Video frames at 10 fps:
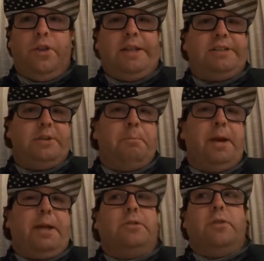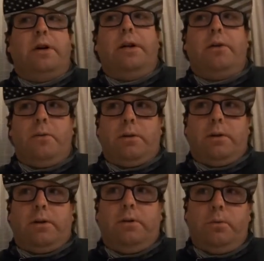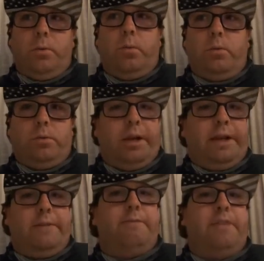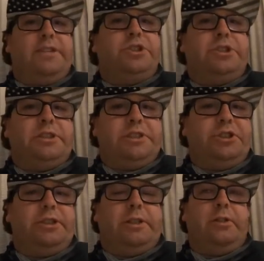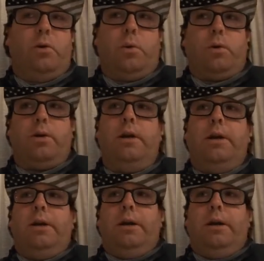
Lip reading: things to make, like, or like inventions and shit. Or